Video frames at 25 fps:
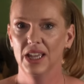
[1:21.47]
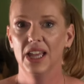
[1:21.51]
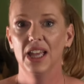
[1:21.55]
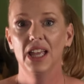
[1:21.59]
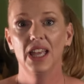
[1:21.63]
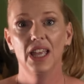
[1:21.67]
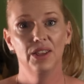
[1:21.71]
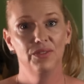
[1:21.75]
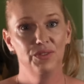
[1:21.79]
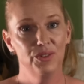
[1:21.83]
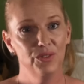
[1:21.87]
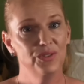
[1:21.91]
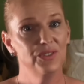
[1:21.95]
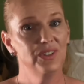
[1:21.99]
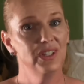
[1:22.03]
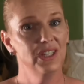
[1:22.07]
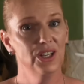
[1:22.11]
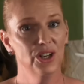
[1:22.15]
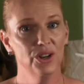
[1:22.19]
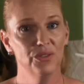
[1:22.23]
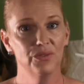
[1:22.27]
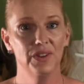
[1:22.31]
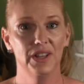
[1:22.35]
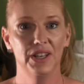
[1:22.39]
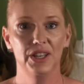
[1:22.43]
If you've seen
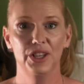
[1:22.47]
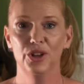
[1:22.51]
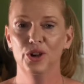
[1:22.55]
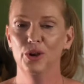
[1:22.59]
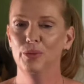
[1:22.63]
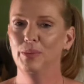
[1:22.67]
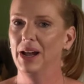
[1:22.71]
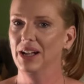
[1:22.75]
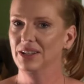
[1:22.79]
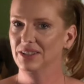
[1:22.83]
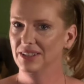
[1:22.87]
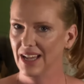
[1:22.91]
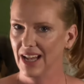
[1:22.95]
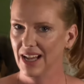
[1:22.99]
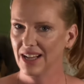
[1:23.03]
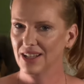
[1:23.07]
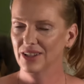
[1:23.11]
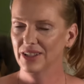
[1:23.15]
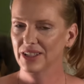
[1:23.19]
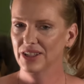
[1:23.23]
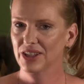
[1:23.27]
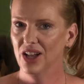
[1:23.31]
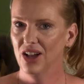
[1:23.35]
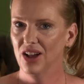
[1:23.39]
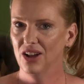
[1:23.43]
our video about
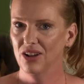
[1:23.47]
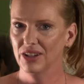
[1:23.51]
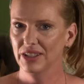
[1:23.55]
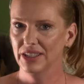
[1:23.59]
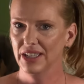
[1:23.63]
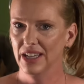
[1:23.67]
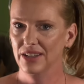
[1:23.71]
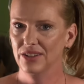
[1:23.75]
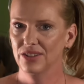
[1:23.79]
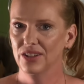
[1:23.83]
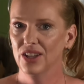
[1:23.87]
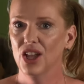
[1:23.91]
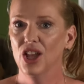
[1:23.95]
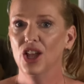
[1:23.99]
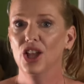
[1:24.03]
tackling the holidays,